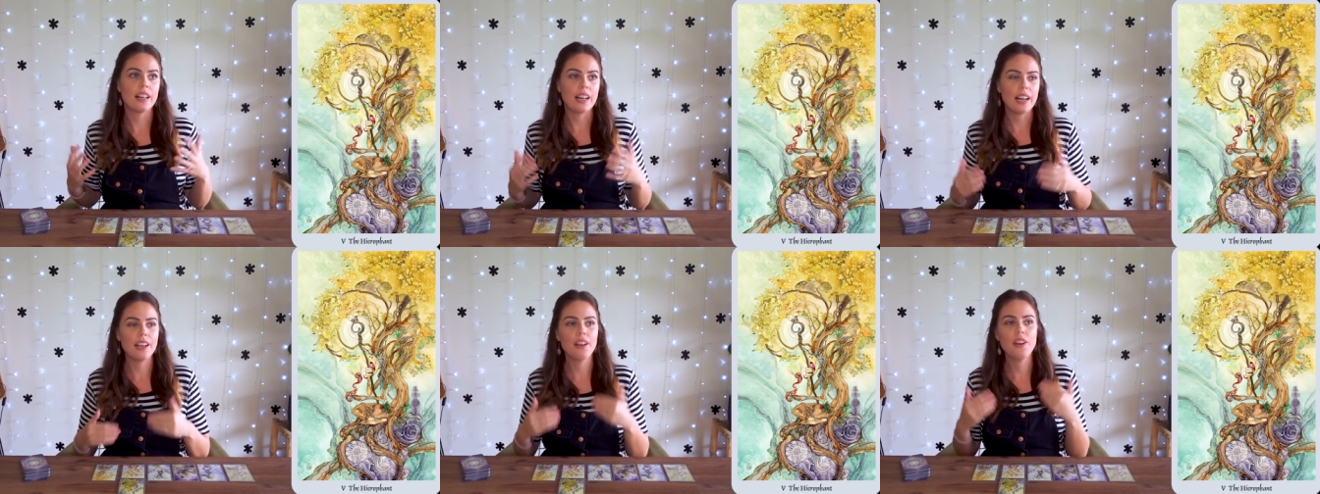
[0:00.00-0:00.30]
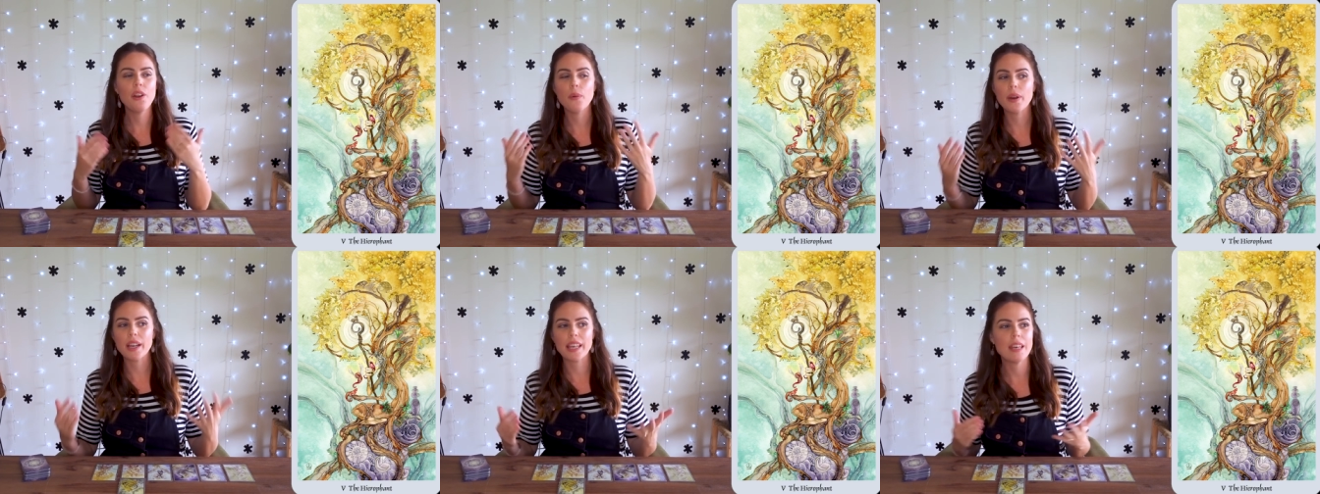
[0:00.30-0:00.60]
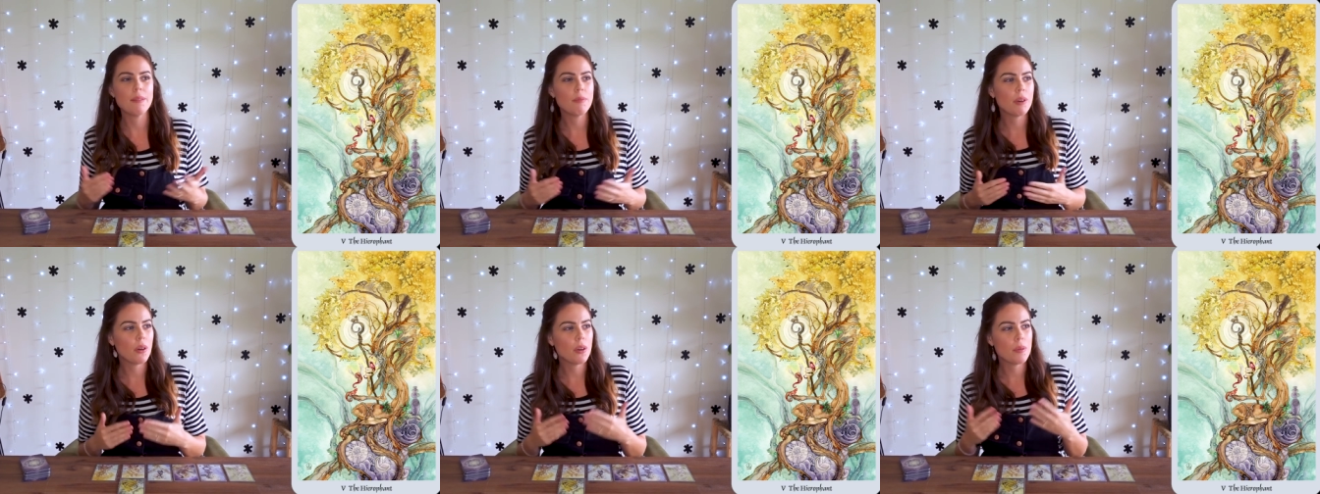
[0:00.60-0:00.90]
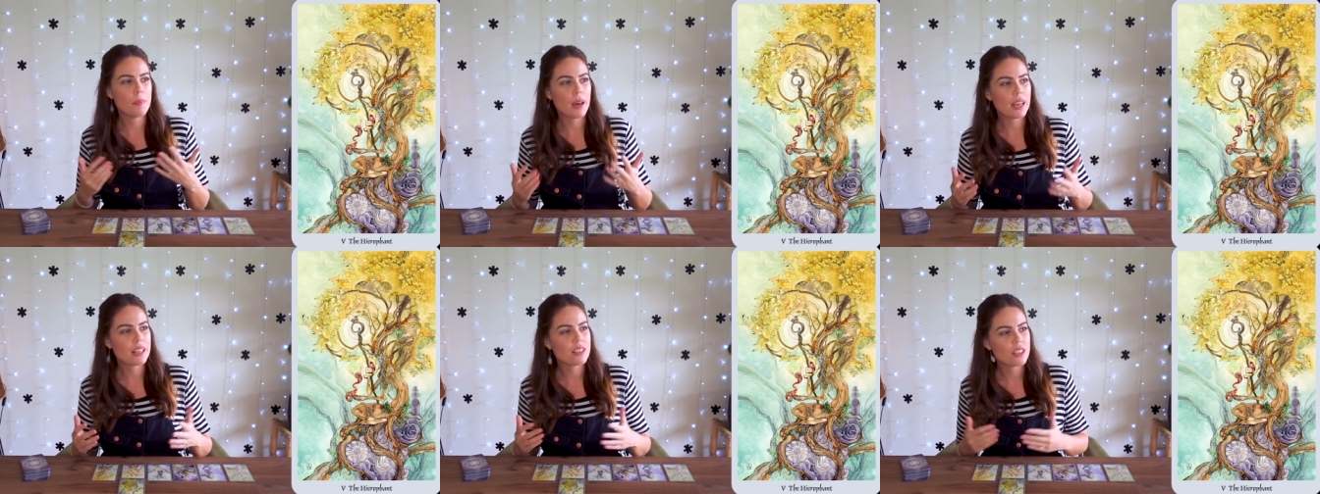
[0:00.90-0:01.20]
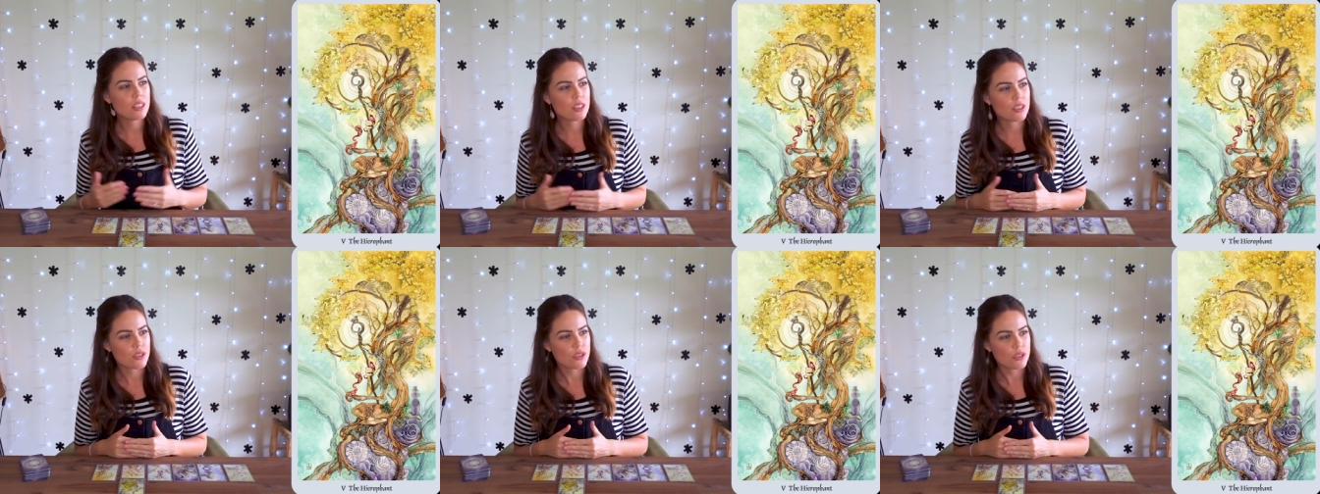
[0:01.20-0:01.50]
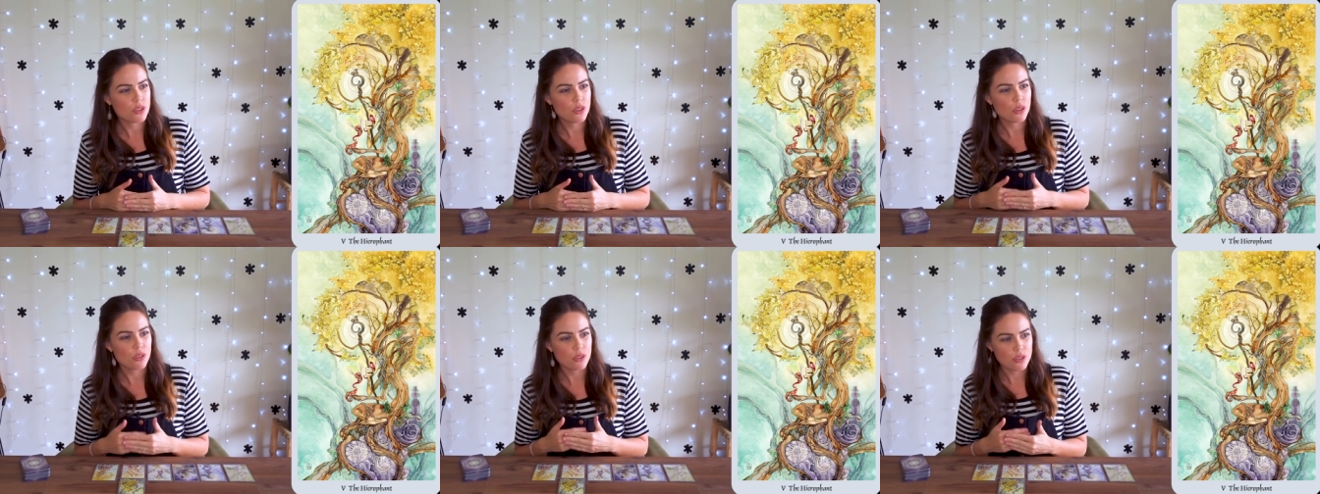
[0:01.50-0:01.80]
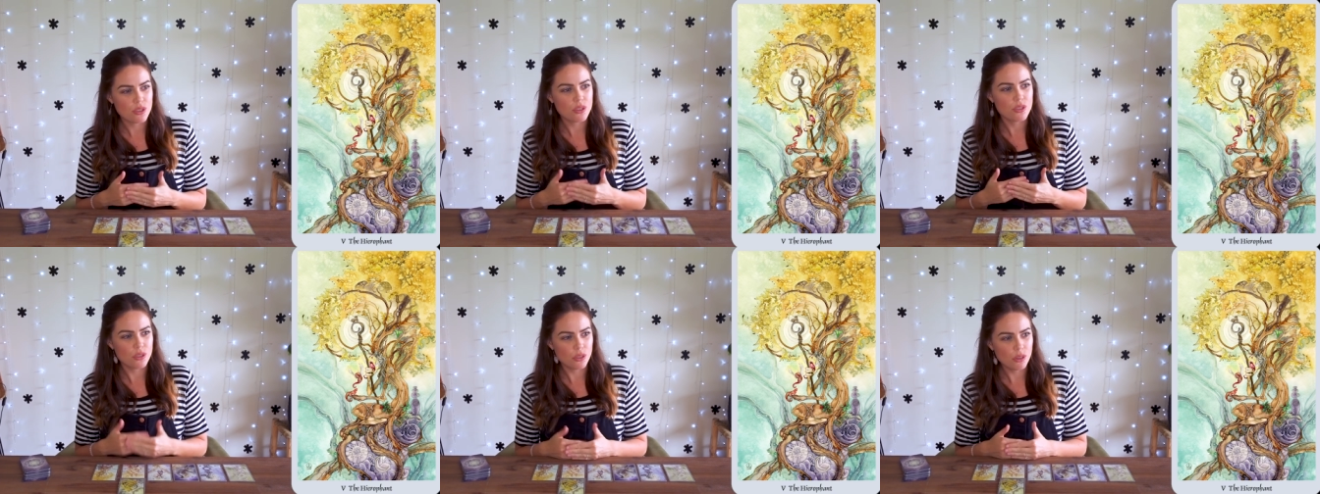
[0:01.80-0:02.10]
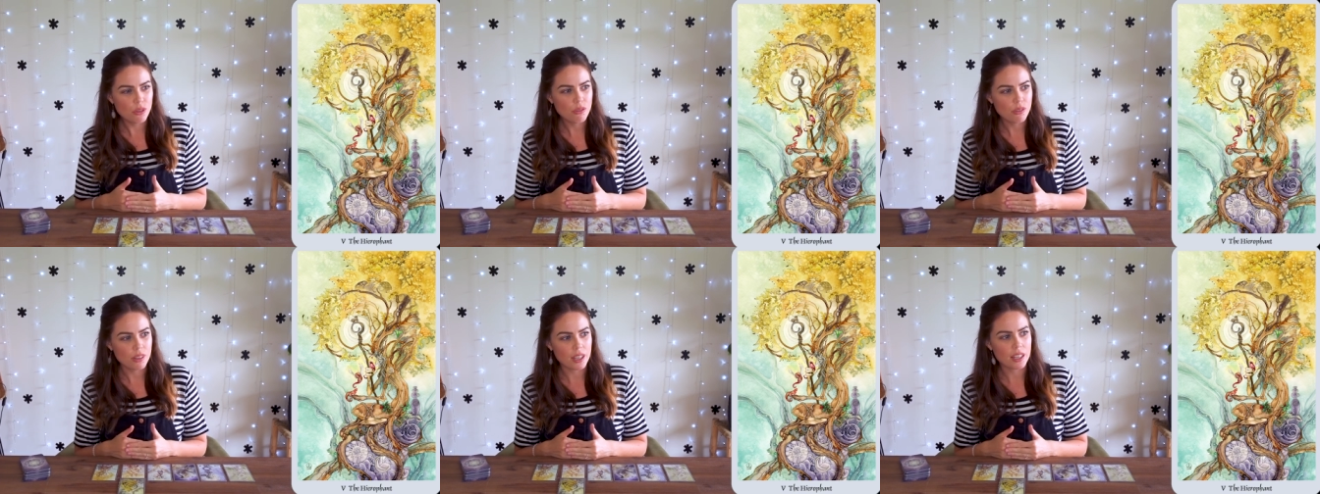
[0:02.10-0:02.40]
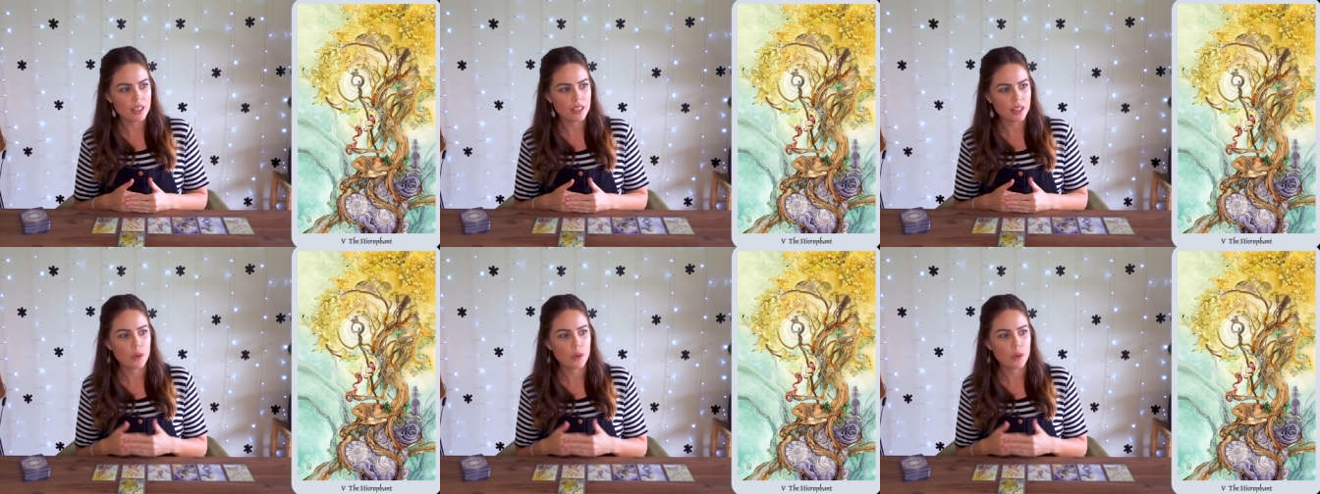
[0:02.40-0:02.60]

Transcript: I don't know, I keep going back to this, your story.